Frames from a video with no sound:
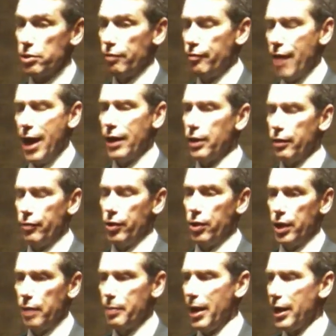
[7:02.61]
In fact, if you
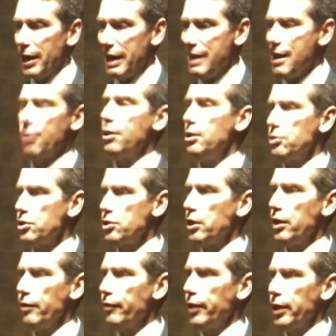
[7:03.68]
think about it, nothing
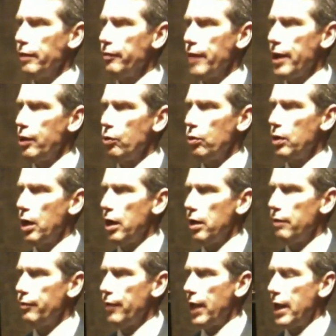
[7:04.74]
significant of any
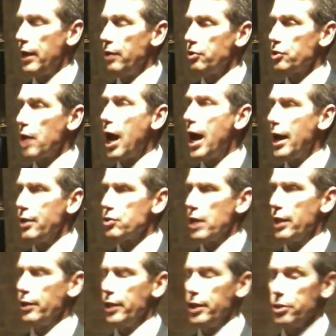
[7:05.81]
of any size,
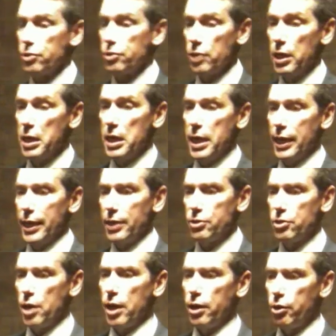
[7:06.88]
at least,
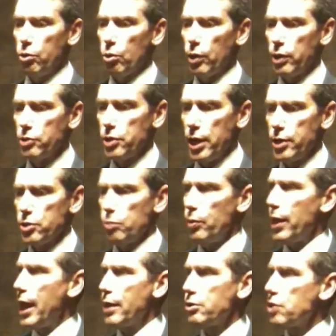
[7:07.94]
gets done in an organization
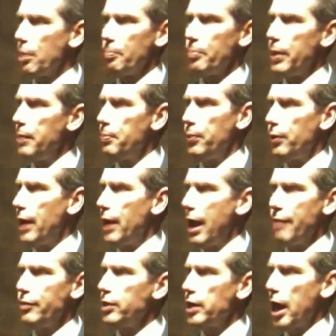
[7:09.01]
without some people
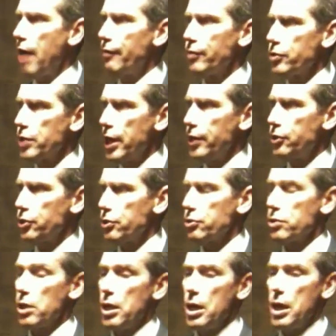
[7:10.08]
having conversations.